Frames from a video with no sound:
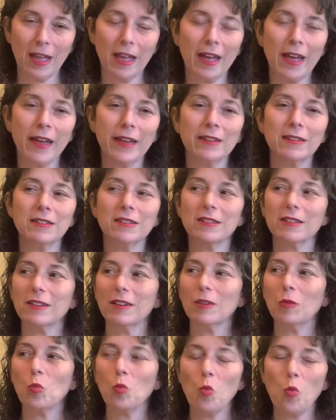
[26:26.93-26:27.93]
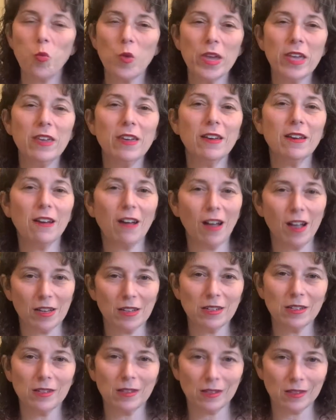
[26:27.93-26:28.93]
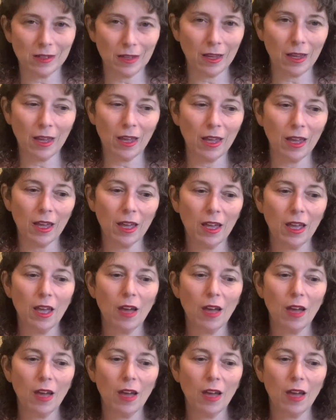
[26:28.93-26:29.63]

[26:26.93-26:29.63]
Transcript: And we got to see